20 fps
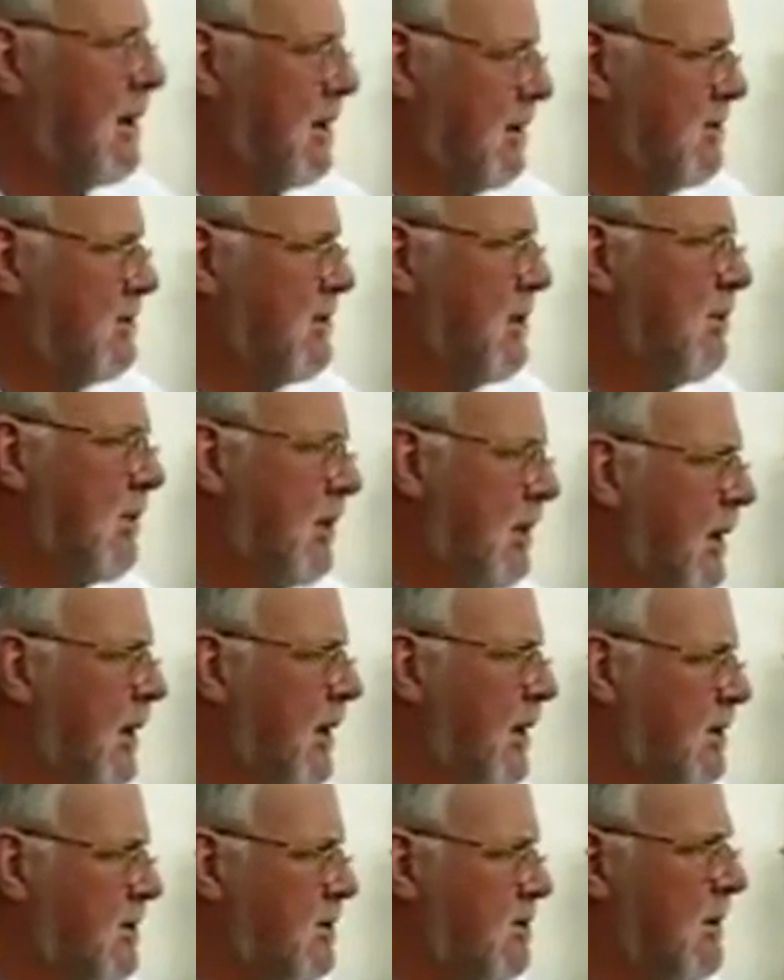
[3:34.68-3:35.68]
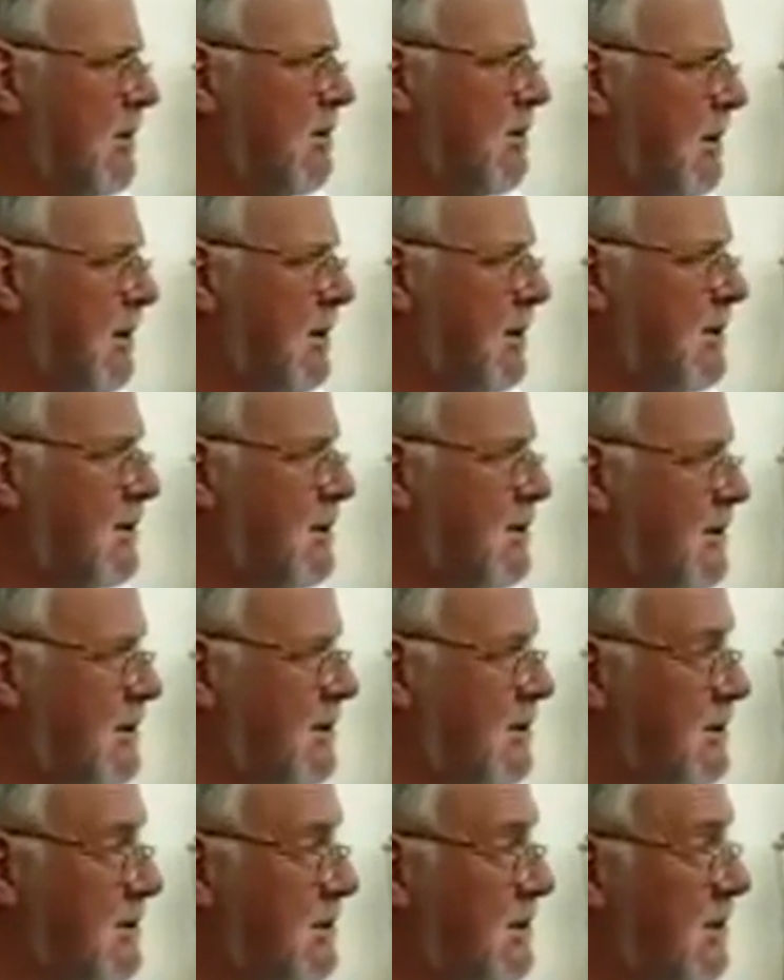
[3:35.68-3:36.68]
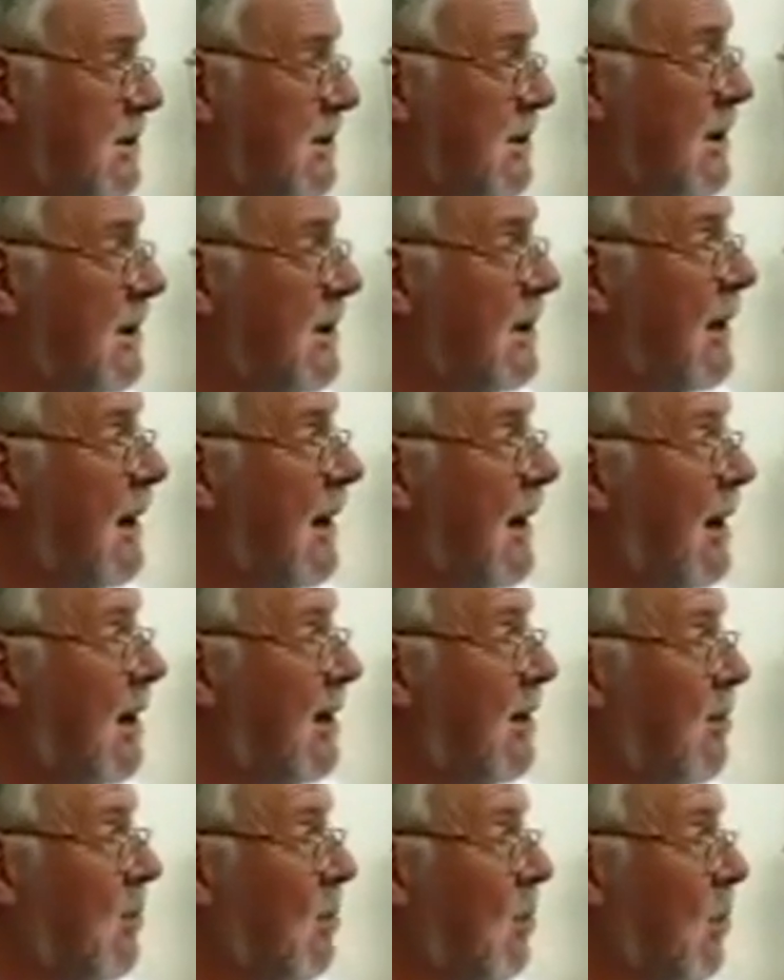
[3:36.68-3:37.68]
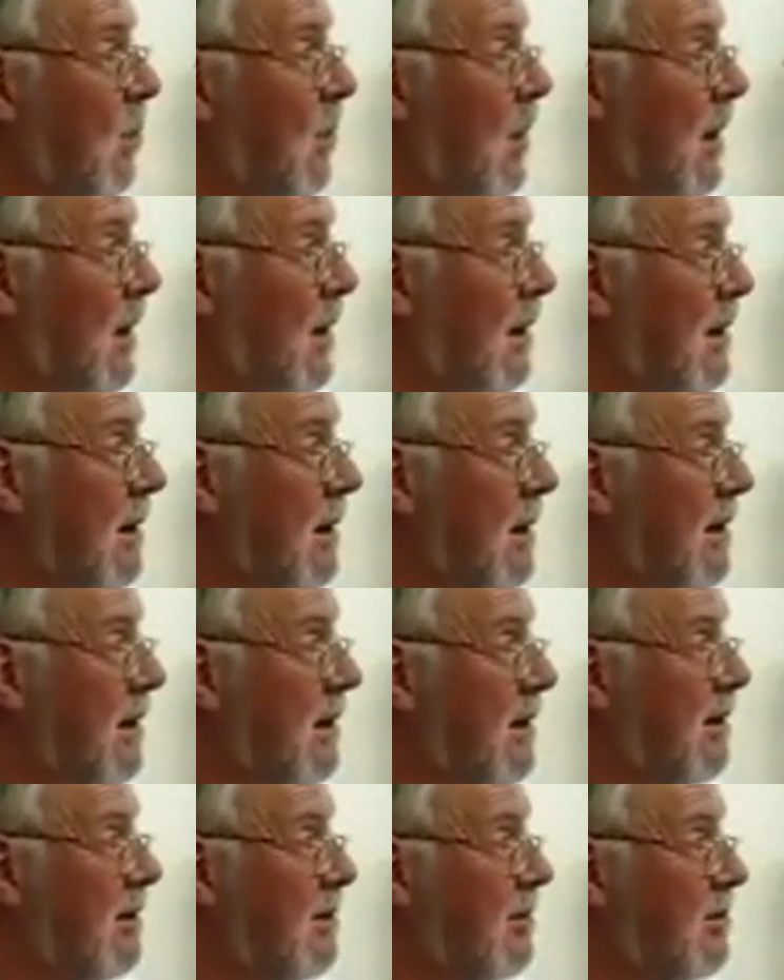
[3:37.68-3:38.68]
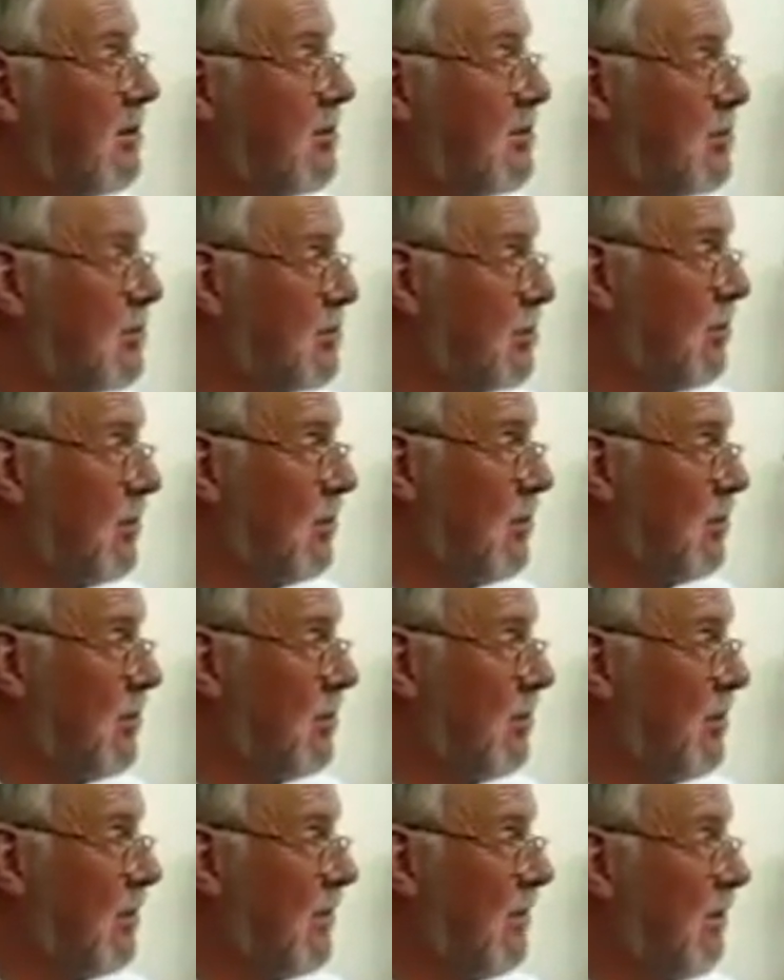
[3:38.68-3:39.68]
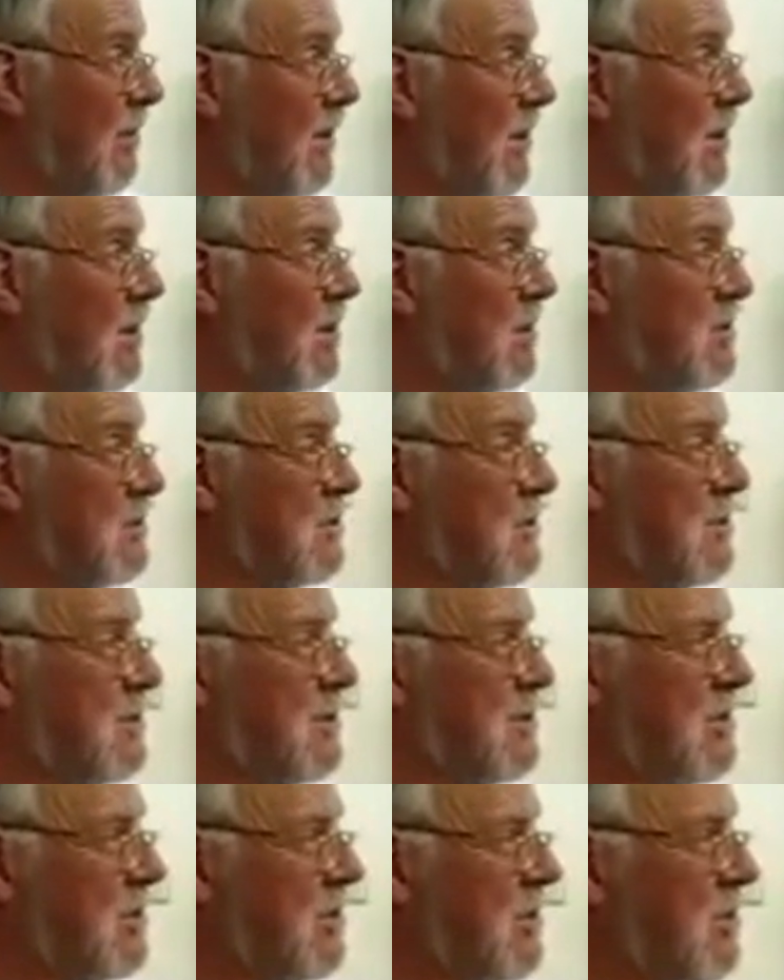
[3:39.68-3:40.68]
back something like 10 million years, and one jaw, which was